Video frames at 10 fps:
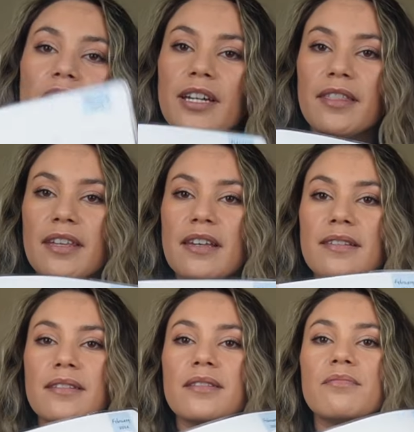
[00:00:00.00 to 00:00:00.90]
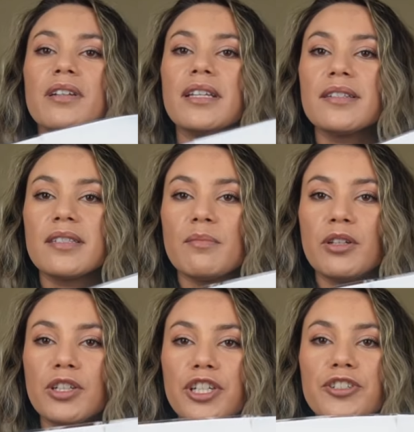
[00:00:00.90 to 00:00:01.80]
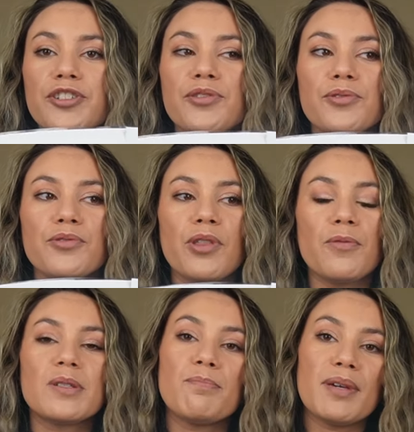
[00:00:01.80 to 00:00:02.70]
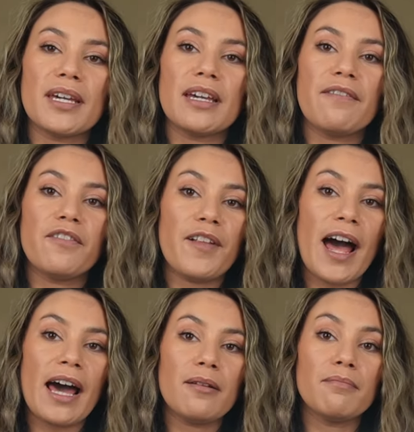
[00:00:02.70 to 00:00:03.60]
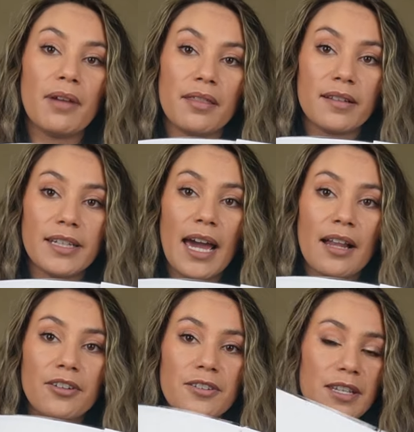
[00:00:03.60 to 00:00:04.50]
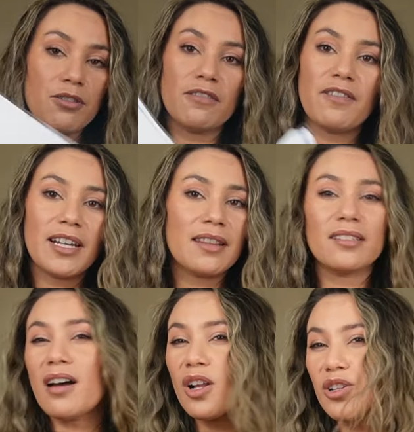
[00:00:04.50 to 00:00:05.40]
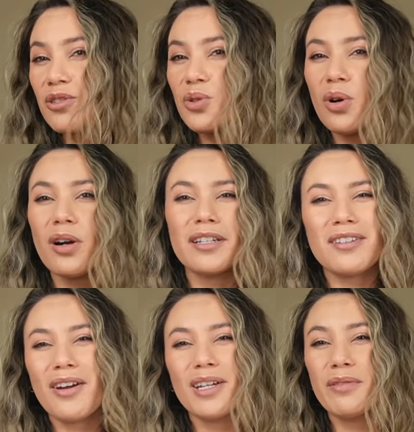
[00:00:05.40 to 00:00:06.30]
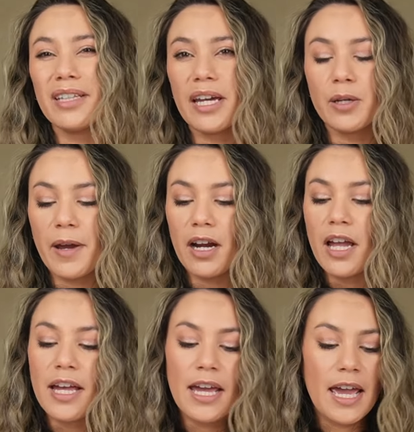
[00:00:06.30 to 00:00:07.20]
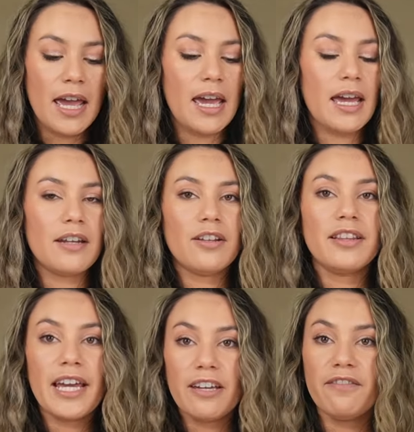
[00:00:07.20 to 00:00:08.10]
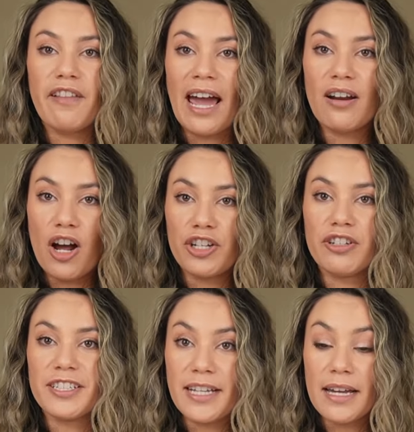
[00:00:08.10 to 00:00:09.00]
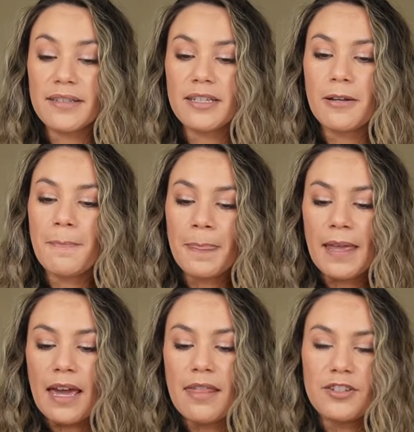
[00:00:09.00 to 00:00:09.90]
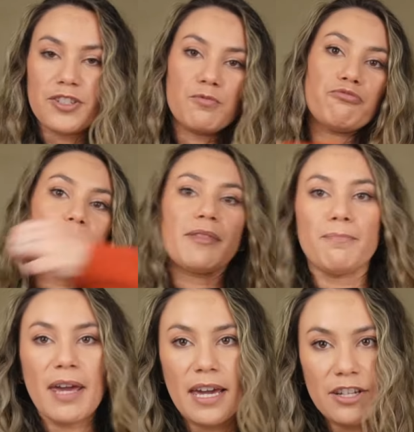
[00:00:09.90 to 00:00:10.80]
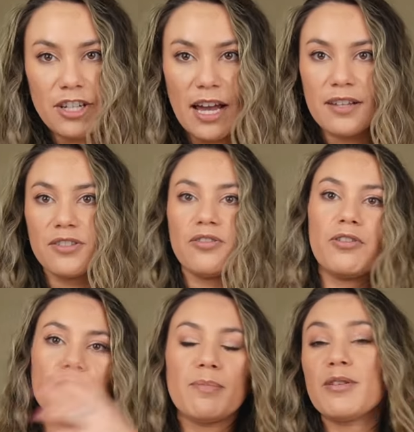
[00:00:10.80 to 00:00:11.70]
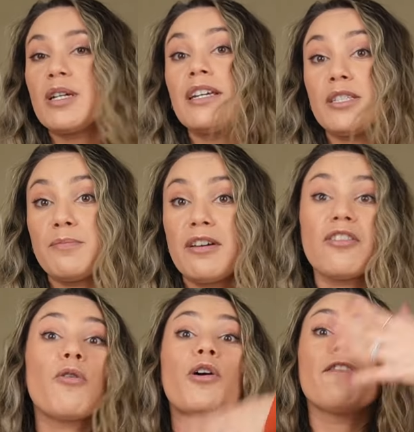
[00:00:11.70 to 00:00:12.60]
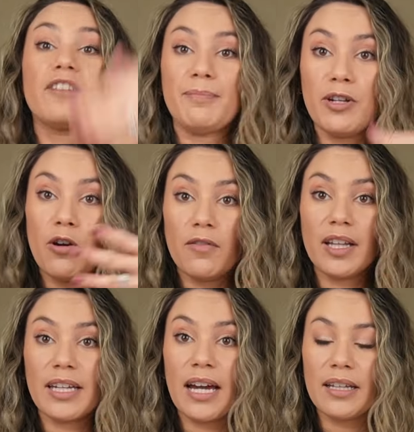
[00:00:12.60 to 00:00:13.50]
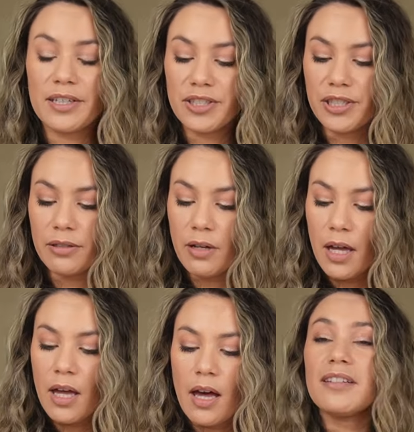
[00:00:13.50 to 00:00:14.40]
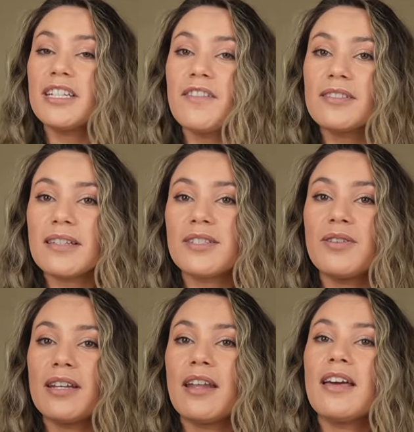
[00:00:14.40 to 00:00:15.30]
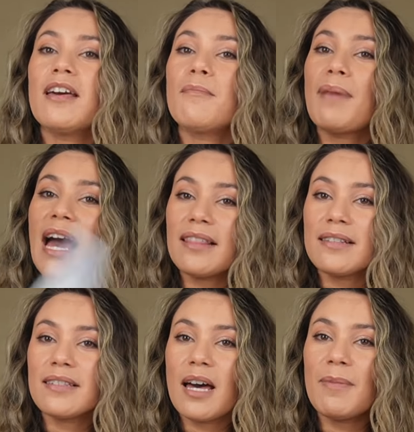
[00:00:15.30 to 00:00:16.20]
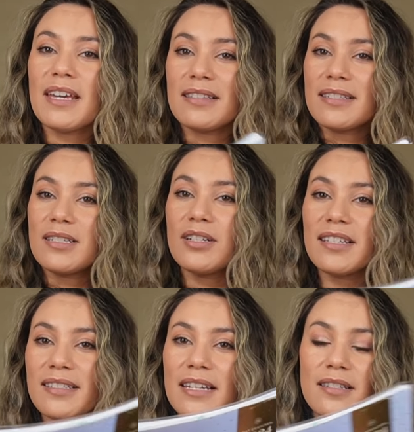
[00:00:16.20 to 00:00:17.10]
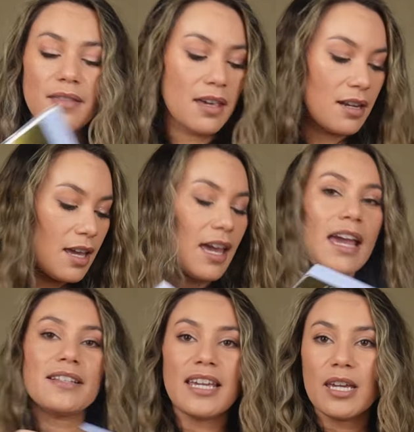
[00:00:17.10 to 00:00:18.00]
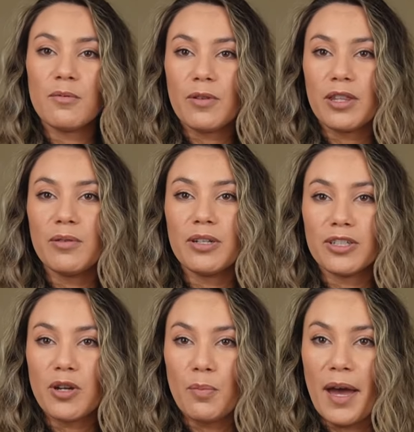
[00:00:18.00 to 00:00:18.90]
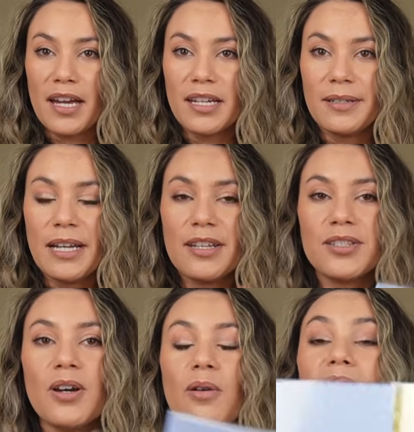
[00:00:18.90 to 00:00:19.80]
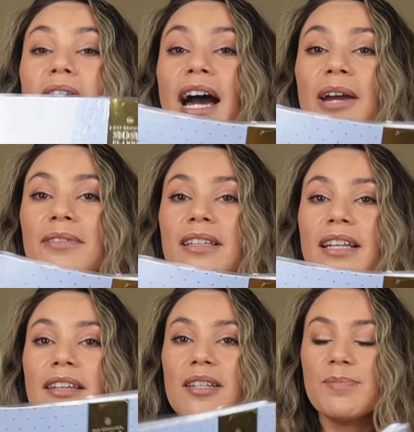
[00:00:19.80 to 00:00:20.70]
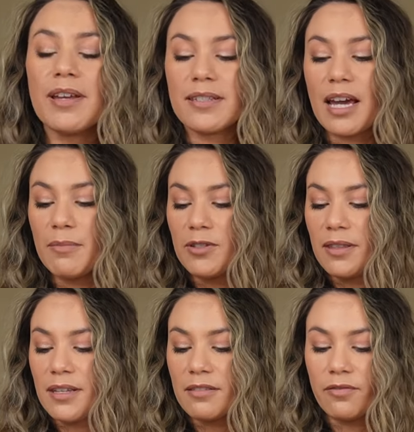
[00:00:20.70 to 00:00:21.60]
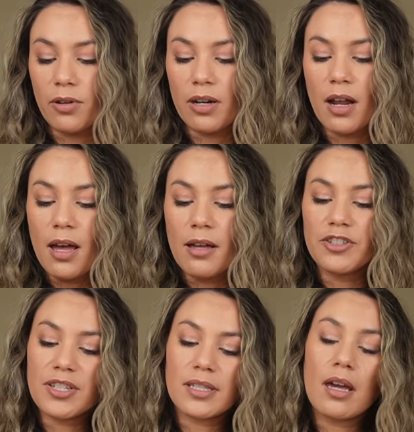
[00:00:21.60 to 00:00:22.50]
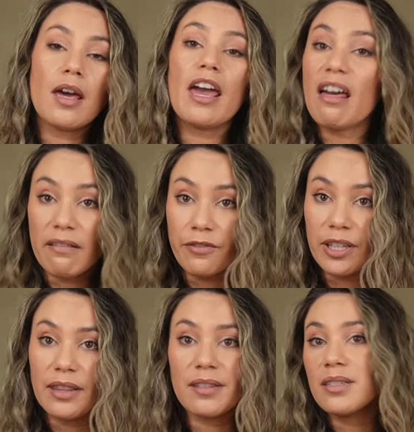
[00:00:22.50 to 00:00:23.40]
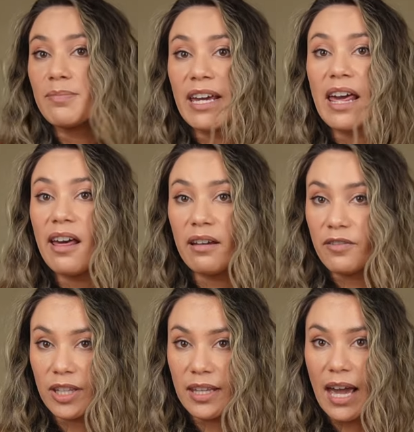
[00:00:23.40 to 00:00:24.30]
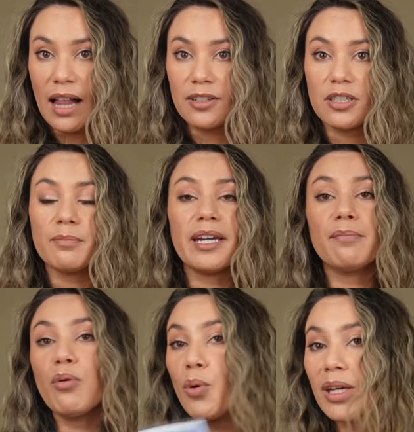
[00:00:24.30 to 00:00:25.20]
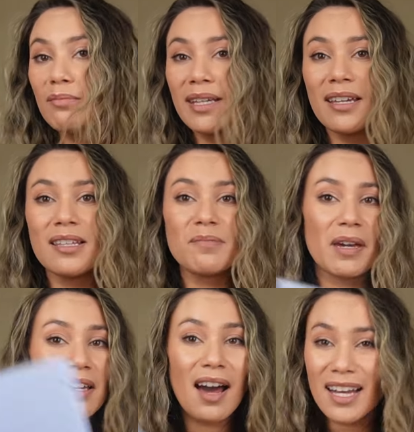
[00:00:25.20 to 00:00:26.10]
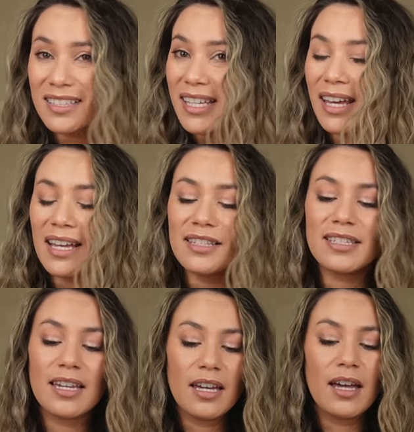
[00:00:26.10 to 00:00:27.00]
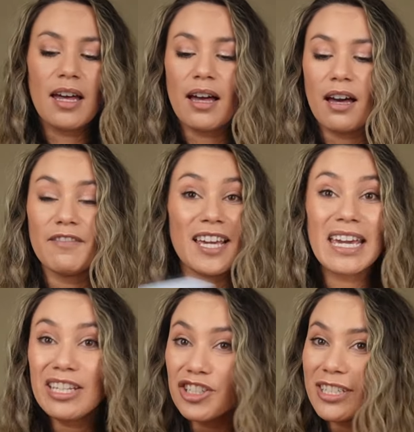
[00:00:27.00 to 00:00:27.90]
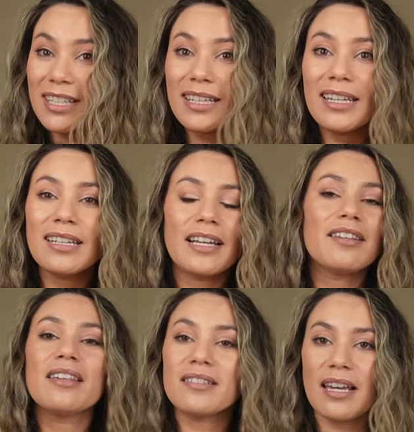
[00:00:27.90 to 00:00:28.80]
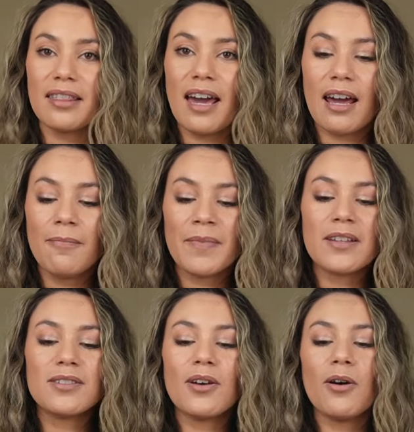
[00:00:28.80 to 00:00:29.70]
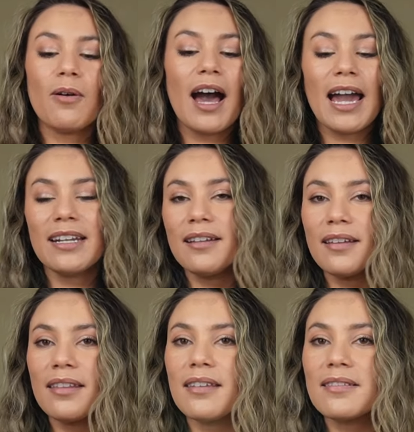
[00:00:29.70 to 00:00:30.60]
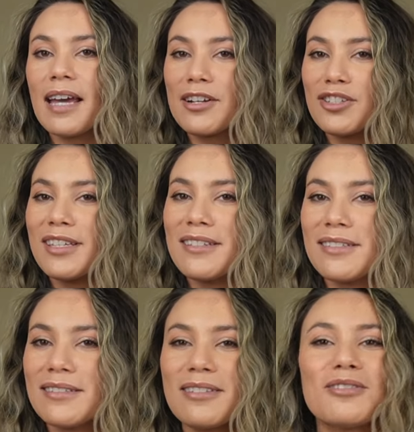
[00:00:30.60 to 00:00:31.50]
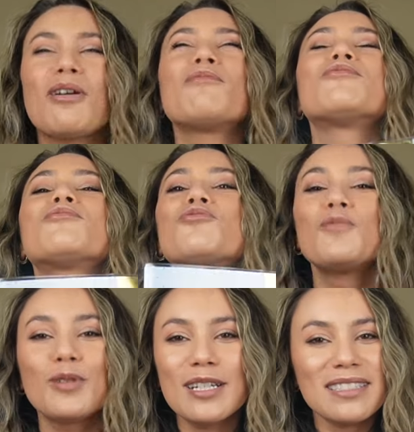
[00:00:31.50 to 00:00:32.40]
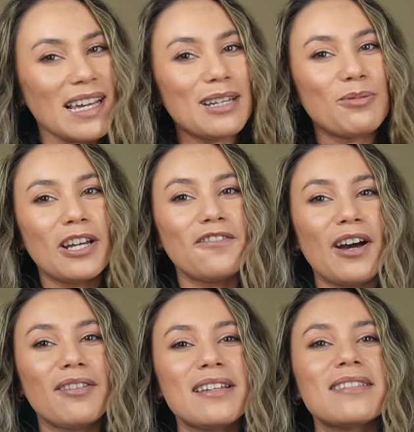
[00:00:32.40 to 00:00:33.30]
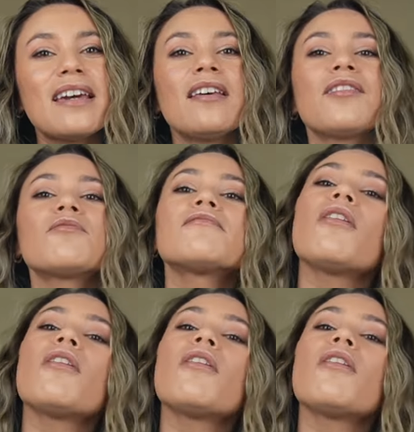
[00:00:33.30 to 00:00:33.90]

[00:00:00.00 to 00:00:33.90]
a look at this. This is really similar to those big flat monthly calendars that you can find at the dollar store or Target, really anywhere, and lay it flat on your desk and then just rip the page as you go through each month or flip it over like I like to do. But the difference is you can pack this up, it still is nice and thin, and take it with you in your tote bag. So I really like this because I'm using this for just everything. This is my everything calendar, my appointments, my content, vacation, like things like that. So I didn't think this actually existed, so I was super excited when I found this. This was